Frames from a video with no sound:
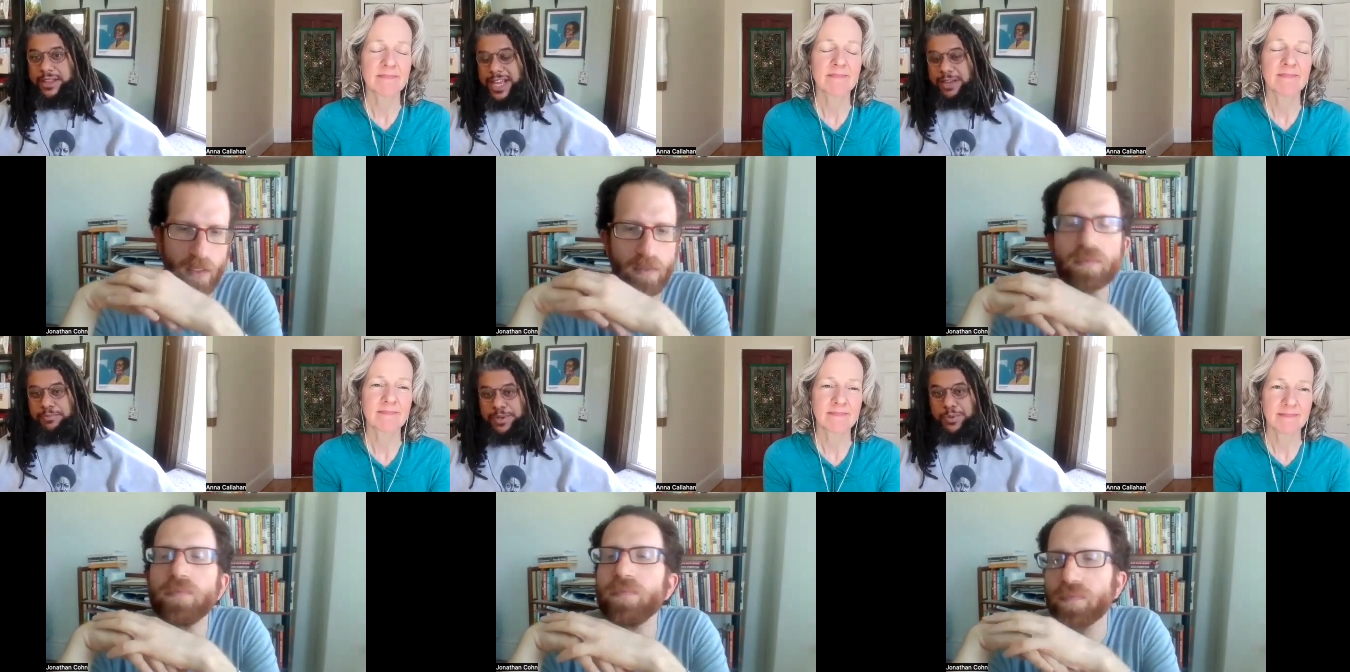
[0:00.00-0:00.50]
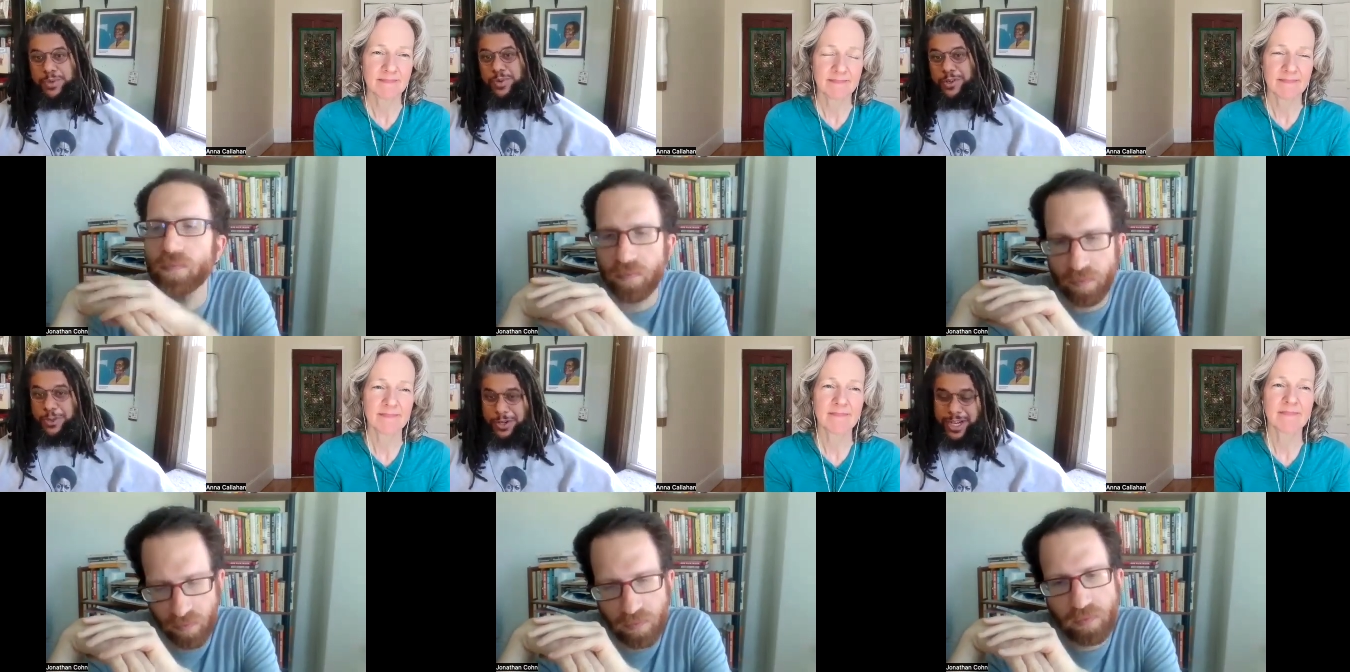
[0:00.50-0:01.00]
Speaker 1: thing, but what we're
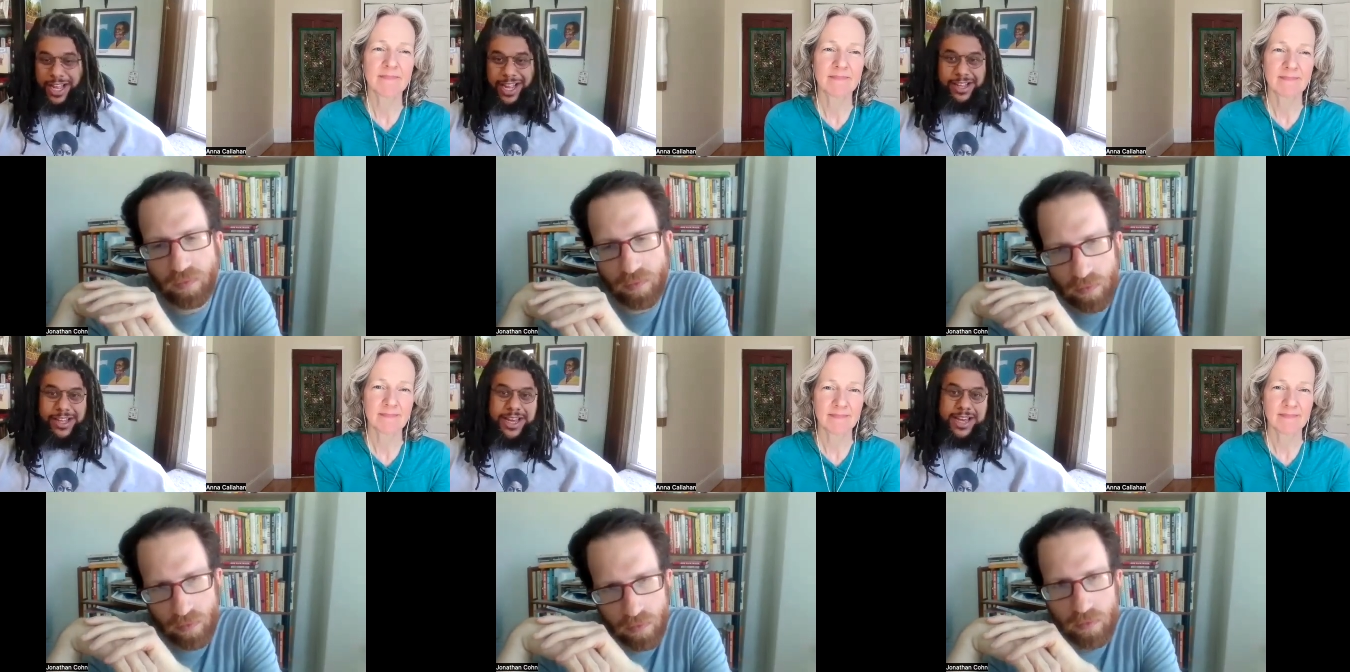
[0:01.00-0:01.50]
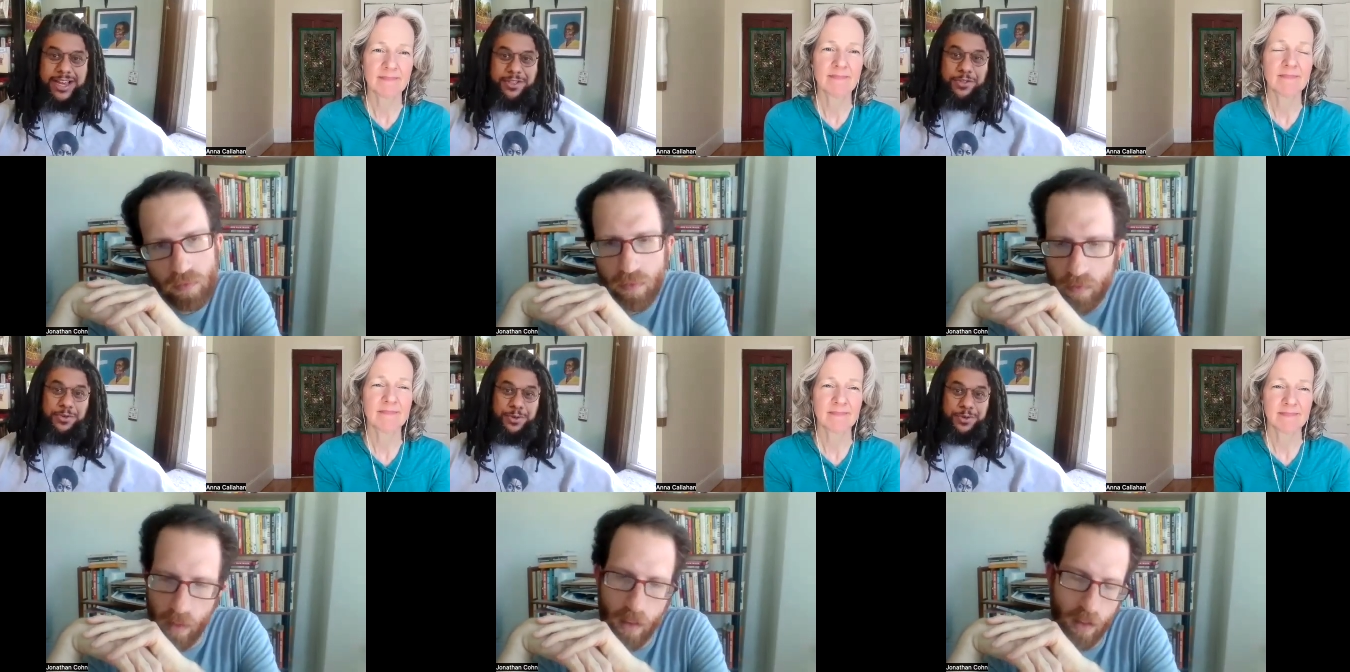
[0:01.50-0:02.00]
learning
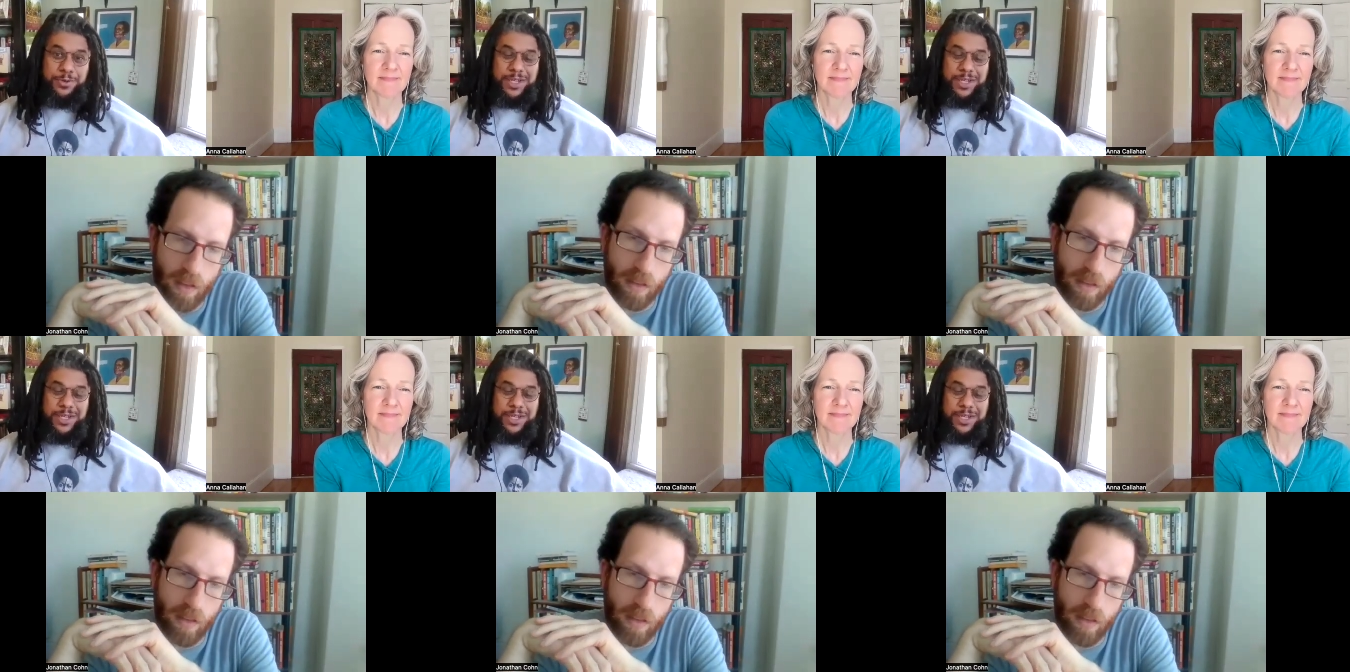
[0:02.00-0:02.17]
through